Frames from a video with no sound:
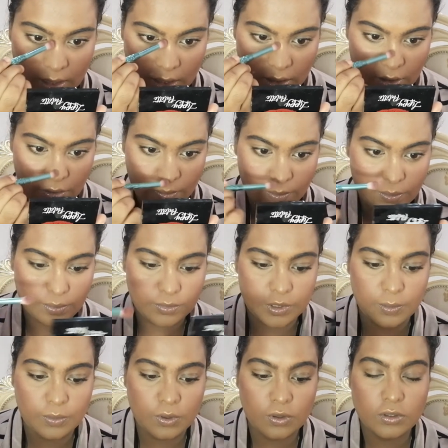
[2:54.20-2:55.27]
and
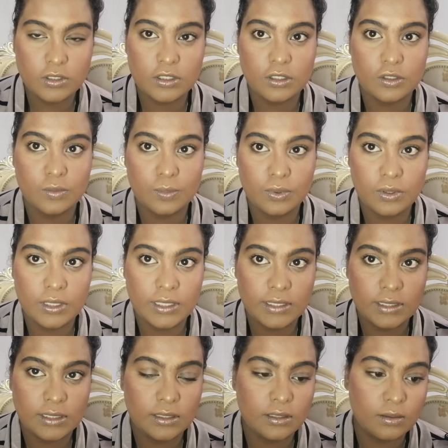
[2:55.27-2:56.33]
the closer you pull
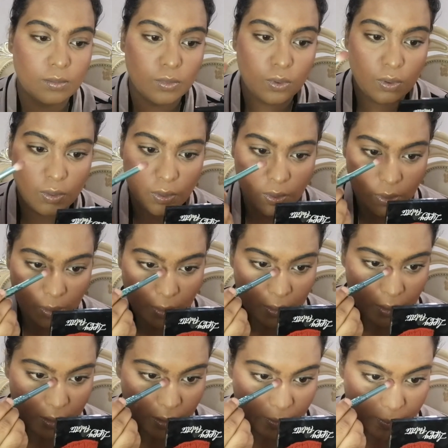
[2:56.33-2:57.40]
it, the more
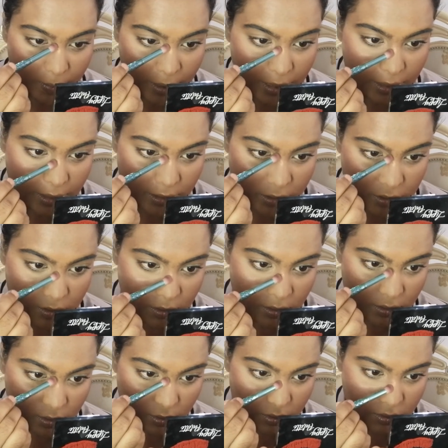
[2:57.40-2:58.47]
better it's
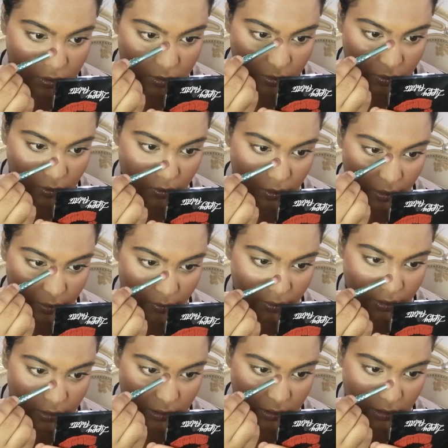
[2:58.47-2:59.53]
gonna look. So I
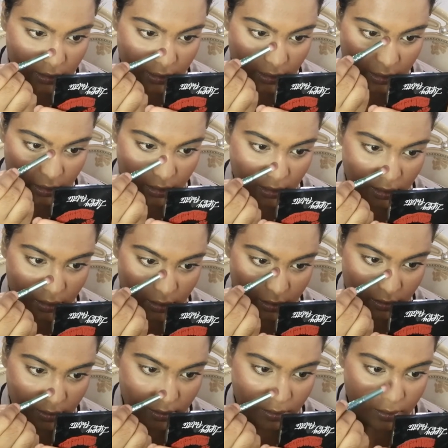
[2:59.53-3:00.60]
want it like here.